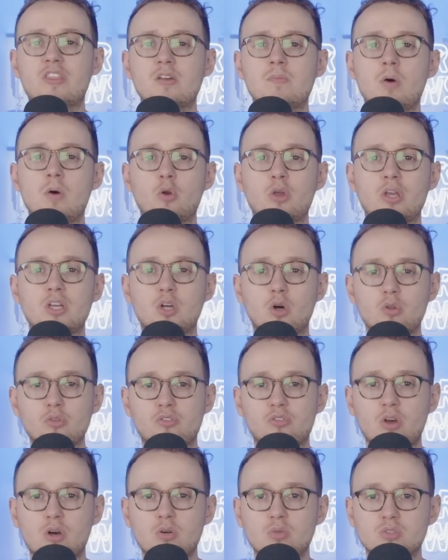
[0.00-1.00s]
to the Morning
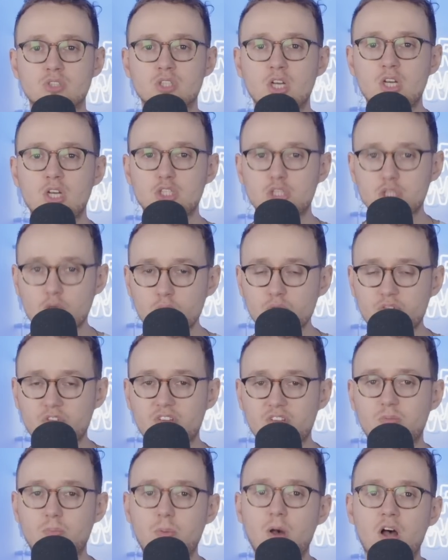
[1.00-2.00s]
Consult,
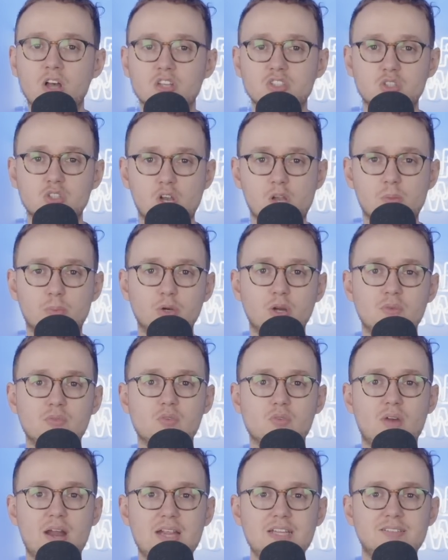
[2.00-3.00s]
Scholz's personal
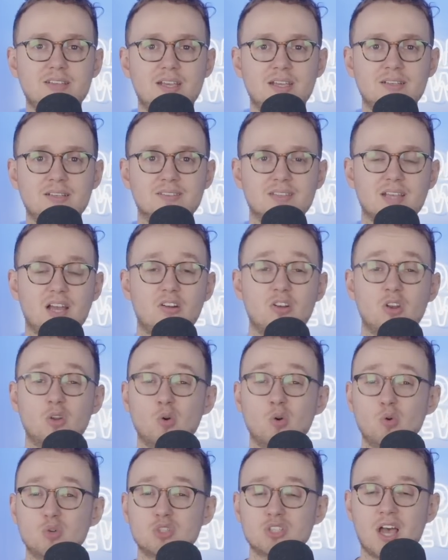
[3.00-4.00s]
approval ratings are at an
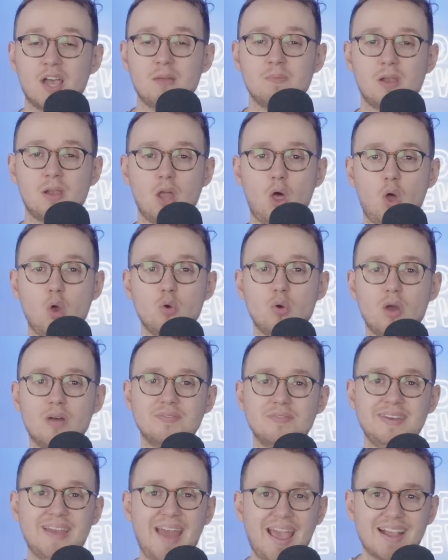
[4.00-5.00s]
all-time low of
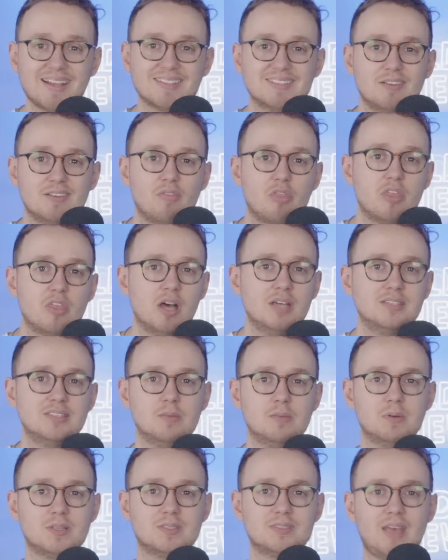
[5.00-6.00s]
negative
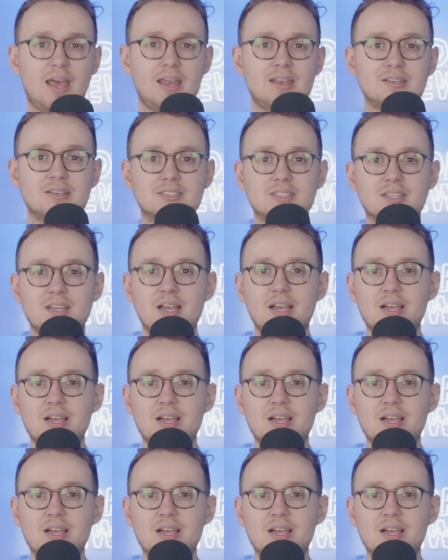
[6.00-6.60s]
30%,